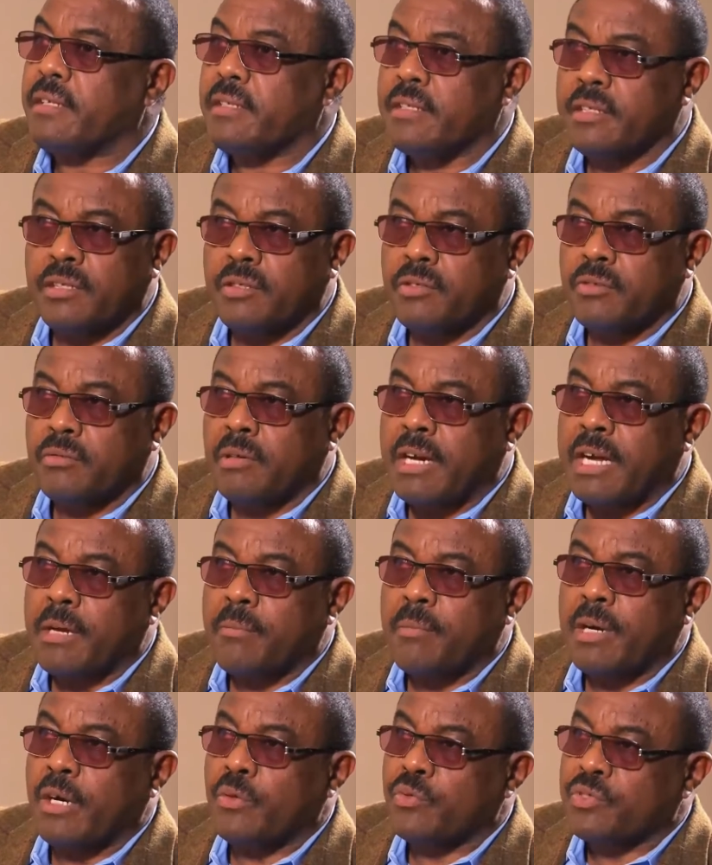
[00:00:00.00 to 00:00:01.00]
I
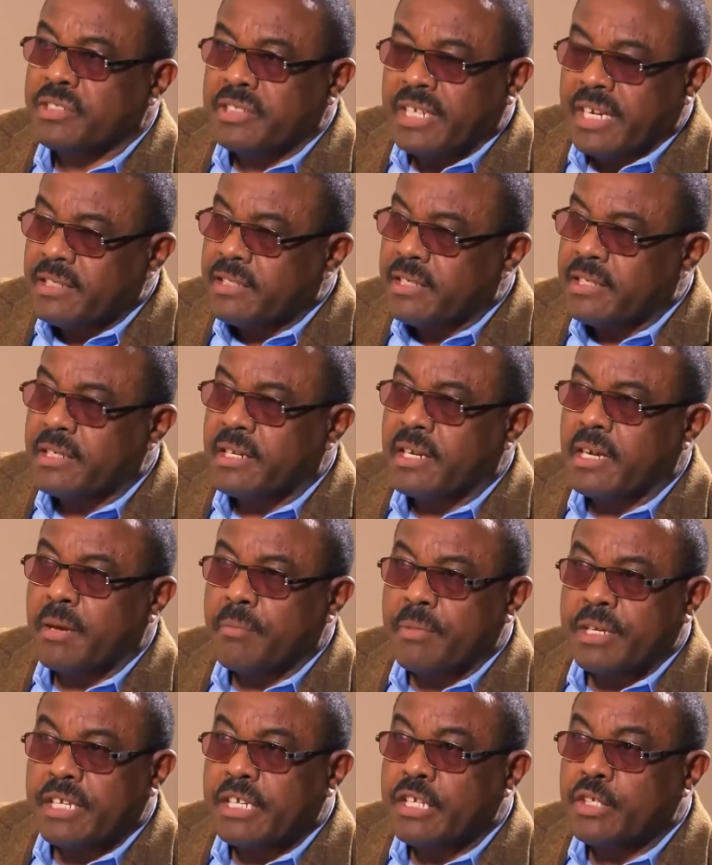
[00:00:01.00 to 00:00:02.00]
am an outsider
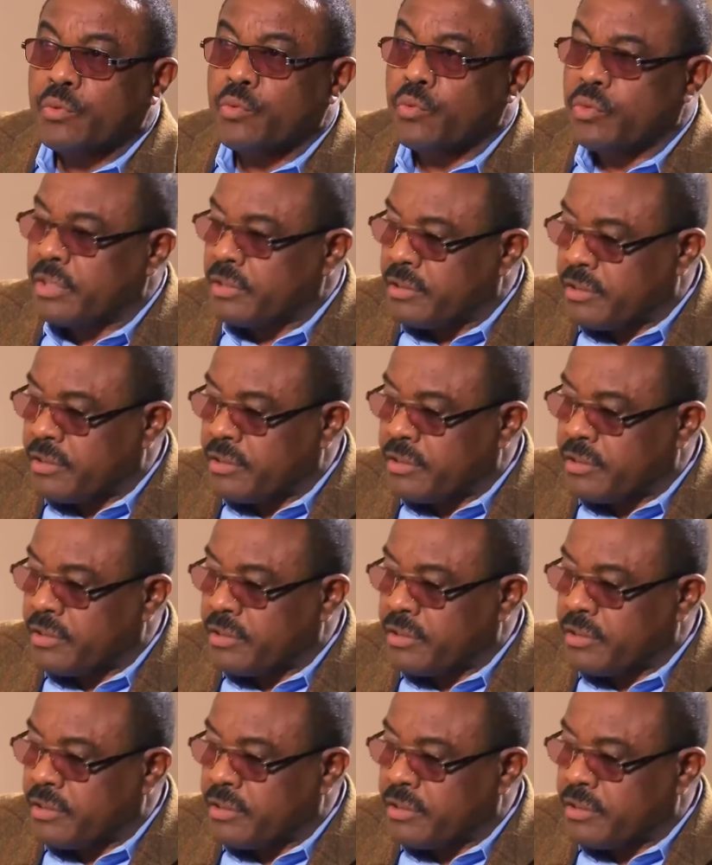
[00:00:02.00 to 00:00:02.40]
coming into the